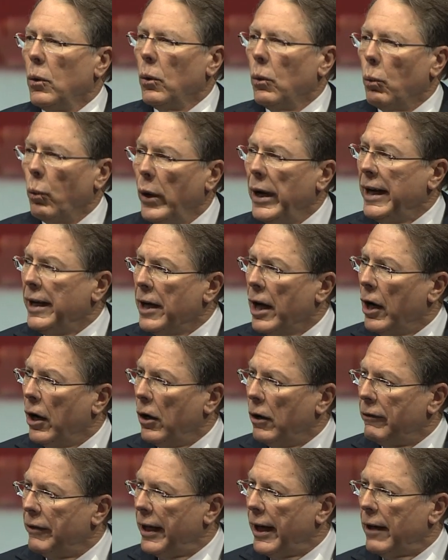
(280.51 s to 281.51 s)
We
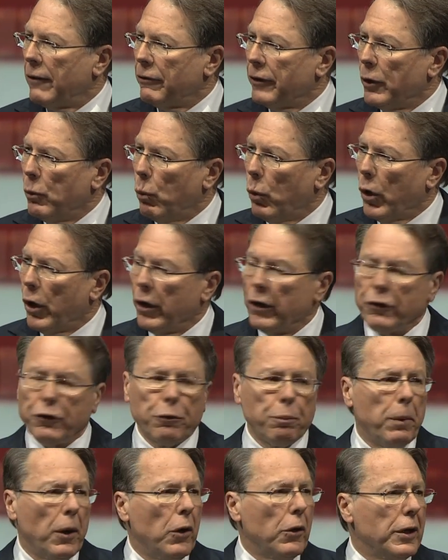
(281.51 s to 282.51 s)
know that every word
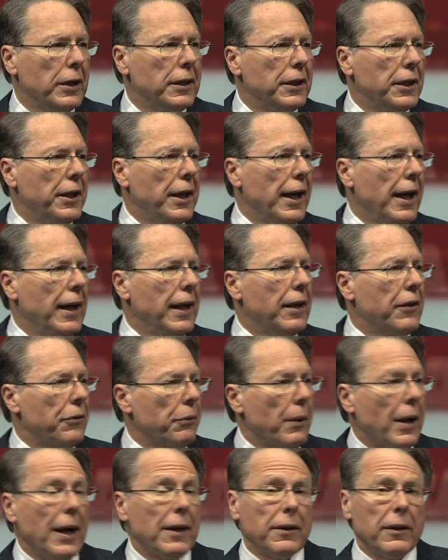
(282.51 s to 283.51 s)
spoken today and
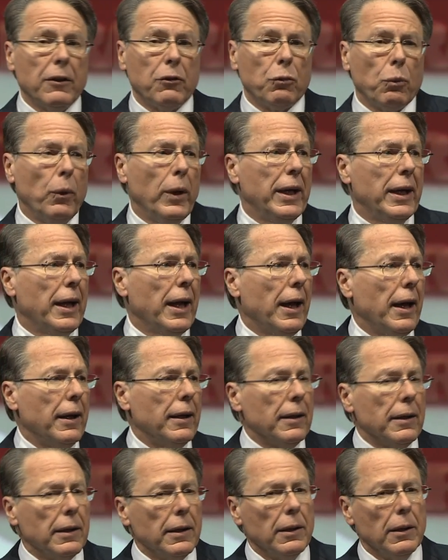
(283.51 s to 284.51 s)
throughout this
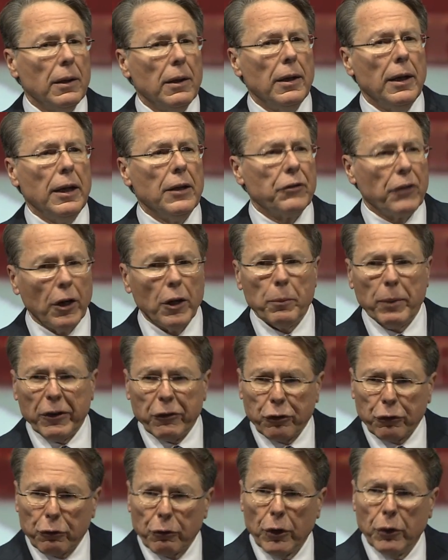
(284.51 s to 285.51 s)
weekend is going to be
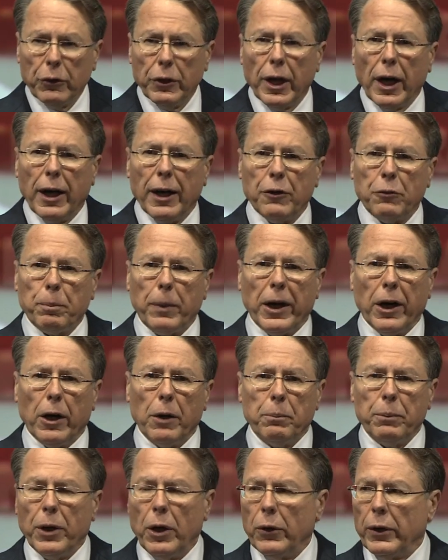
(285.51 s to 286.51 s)
scrutinized by our
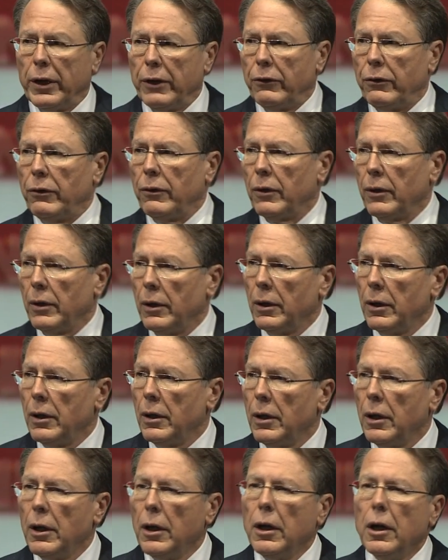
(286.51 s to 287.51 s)
opponents.
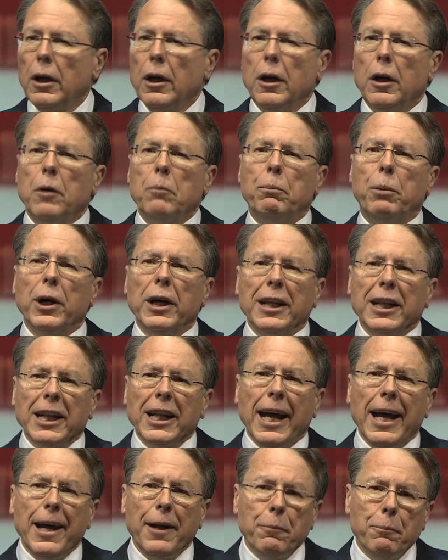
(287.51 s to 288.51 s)
But
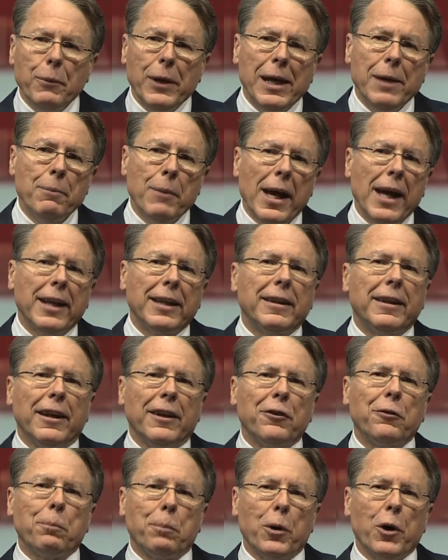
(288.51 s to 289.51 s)
let me make
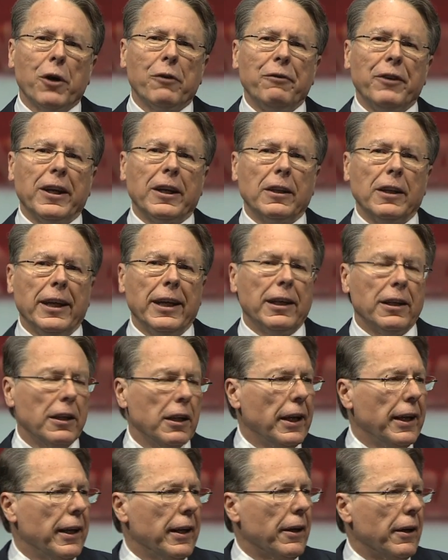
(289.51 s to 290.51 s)
this perfectly
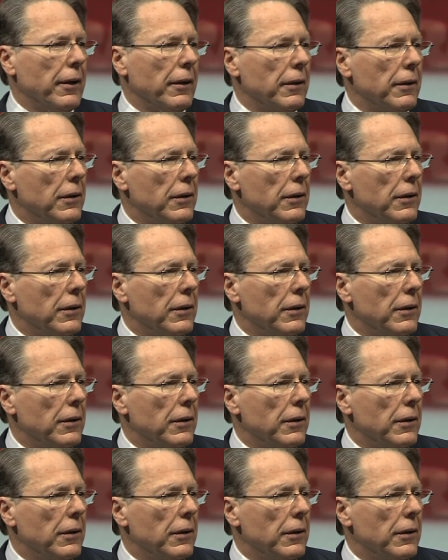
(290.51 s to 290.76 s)
clear.